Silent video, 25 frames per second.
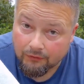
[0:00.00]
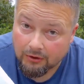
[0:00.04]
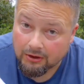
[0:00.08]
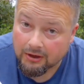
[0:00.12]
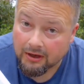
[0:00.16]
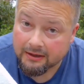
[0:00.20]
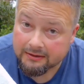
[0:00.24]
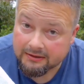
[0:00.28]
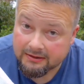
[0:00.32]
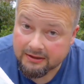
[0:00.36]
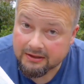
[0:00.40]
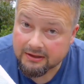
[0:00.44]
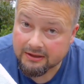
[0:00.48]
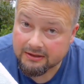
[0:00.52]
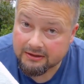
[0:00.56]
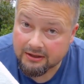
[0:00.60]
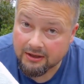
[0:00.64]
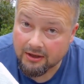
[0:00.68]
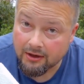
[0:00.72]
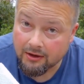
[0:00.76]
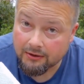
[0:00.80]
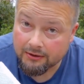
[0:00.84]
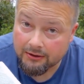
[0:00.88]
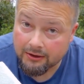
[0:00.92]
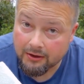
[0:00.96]
forgot to cut
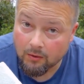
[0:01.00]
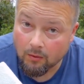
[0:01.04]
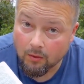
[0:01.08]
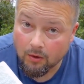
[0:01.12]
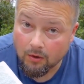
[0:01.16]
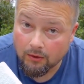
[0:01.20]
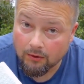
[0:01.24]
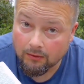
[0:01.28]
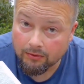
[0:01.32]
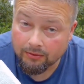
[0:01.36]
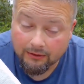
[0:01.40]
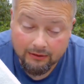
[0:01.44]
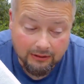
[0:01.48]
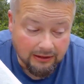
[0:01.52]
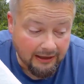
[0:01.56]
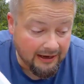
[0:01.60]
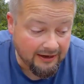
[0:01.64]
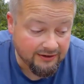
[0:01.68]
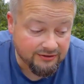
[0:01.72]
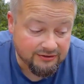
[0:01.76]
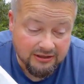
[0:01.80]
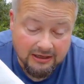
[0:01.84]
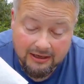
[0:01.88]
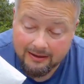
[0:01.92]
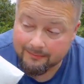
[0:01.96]
the audio on the
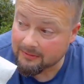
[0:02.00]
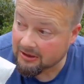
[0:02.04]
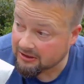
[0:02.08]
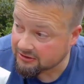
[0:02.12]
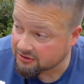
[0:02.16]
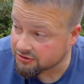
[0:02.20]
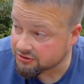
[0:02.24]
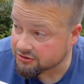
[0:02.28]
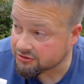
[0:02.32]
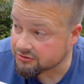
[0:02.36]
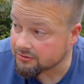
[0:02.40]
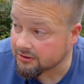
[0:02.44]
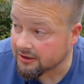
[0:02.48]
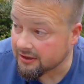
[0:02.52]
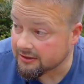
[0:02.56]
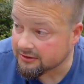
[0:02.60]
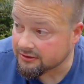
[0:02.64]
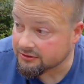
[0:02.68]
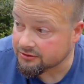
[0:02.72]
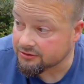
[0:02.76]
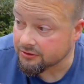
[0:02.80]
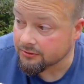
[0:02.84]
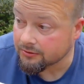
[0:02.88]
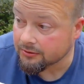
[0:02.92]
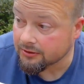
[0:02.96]
last time I just
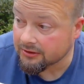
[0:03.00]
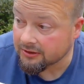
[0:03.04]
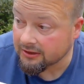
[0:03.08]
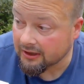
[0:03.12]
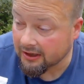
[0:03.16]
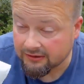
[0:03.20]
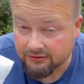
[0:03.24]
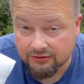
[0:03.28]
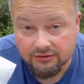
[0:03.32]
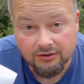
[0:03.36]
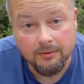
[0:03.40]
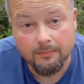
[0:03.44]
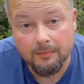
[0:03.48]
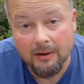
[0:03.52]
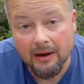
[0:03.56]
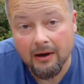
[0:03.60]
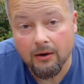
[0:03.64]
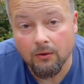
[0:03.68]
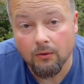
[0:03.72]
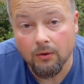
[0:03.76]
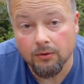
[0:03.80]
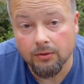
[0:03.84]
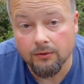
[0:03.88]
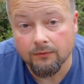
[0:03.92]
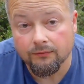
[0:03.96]
tried to shoot it. And
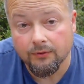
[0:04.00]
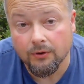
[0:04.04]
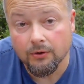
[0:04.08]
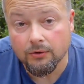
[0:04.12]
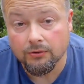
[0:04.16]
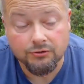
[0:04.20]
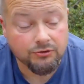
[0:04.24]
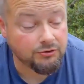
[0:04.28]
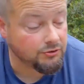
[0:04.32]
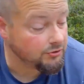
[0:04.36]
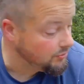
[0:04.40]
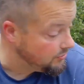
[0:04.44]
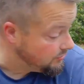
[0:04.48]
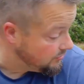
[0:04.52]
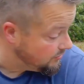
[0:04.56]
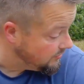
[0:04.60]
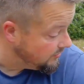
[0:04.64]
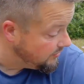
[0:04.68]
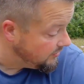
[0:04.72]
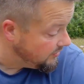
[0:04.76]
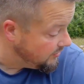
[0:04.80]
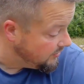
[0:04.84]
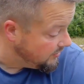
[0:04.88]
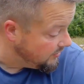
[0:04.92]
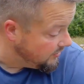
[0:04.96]
somehow on the first,
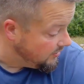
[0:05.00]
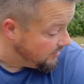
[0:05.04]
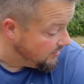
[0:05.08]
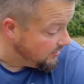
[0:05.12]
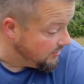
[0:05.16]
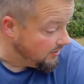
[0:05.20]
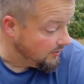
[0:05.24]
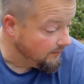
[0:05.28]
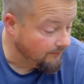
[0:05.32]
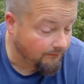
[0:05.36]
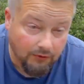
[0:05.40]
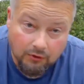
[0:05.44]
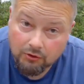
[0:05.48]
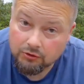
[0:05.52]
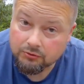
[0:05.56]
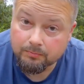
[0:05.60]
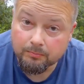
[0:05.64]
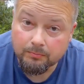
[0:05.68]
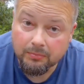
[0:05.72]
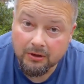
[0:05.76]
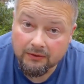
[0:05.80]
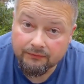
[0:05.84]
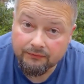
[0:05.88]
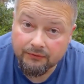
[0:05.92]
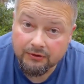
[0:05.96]

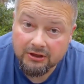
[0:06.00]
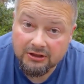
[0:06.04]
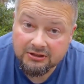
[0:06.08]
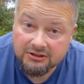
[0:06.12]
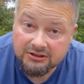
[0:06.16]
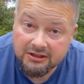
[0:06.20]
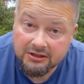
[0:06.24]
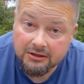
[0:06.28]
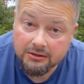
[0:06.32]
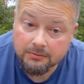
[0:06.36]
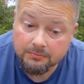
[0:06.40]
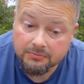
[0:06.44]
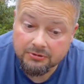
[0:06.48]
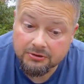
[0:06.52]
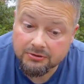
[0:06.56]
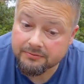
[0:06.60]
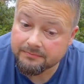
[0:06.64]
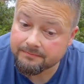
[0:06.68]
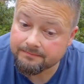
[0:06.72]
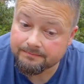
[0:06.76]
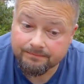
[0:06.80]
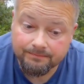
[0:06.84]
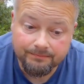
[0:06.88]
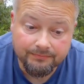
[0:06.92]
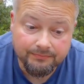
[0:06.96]
first buffing attempt,
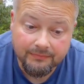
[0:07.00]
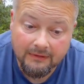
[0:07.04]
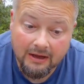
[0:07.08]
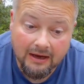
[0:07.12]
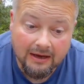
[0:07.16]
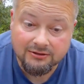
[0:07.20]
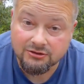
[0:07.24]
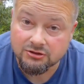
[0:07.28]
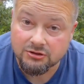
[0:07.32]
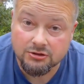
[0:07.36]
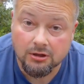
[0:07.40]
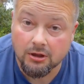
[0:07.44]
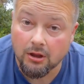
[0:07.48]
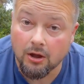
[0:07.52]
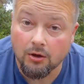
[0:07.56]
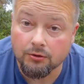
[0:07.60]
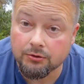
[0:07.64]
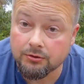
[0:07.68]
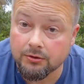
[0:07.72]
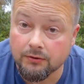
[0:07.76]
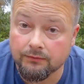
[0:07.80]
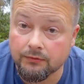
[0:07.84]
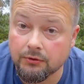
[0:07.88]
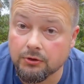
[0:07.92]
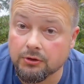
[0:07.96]
I just
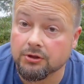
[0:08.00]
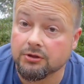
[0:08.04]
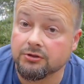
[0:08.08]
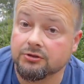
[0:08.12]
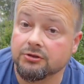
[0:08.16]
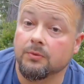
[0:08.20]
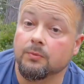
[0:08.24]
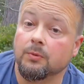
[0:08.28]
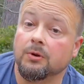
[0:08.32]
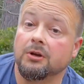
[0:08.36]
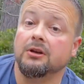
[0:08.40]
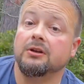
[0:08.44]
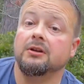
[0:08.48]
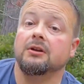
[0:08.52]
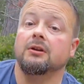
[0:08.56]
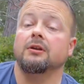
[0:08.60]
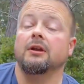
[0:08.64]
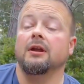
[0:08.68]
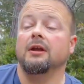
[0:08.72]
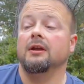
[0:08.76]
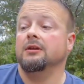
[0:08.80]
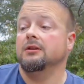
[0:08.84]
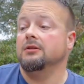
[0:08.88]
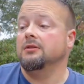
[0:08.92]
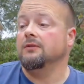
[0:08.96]
lost the footage. I went in
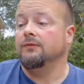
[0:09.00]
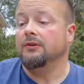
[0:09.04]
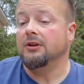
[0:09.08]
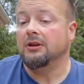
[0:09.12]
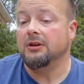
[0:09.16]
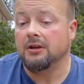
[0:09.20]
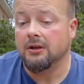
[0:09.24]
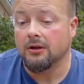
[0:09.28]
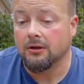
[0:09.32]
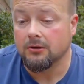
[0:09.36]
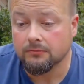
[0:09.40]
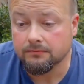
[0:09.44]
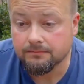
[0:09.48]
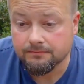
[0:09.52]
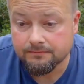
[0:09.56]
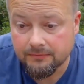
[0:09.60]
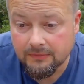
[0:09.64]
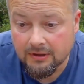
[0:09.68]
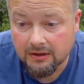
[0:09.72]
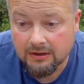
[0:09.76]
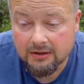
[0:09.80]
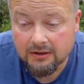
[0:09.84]
there to edit the video